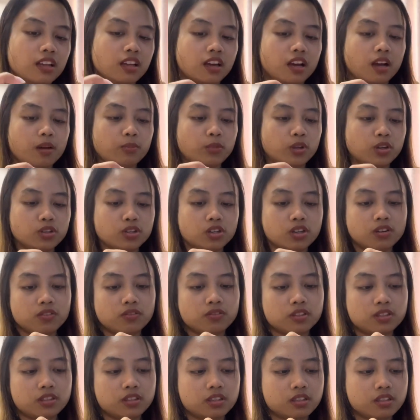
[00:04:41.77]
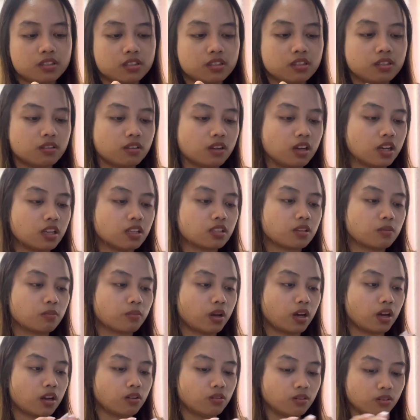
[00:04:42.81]
I'm not sure if this still has a
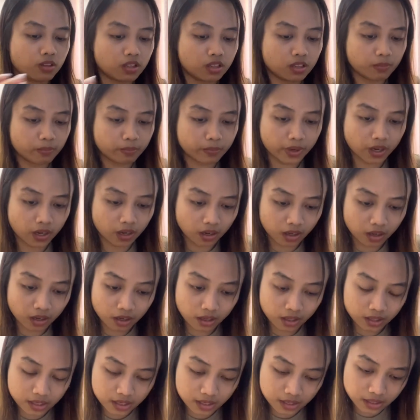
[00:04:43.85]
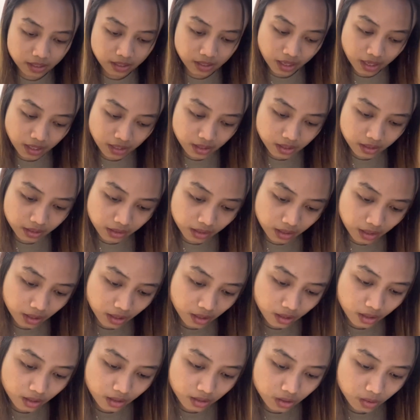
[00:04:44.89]
battery, but it says
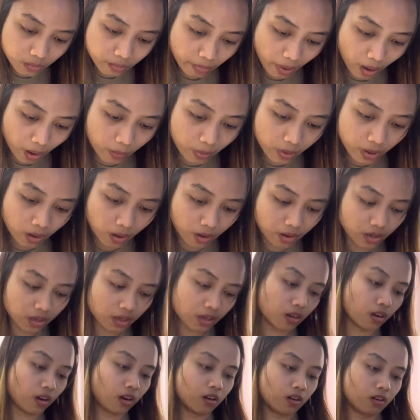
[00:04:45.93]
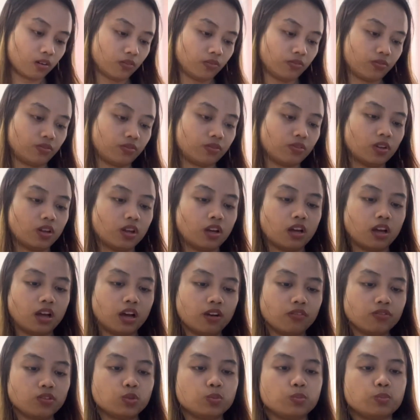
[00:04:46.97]
here to power on and off. I
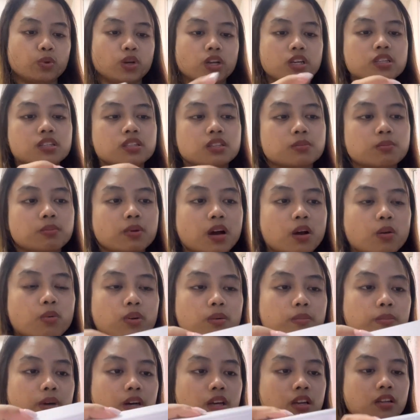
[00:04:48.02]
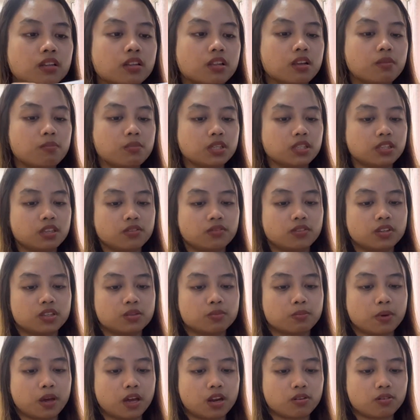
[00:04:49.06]
have to press the power button. Let me see if there's
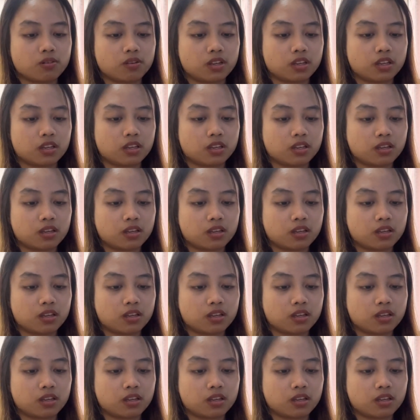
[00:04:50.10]
battery.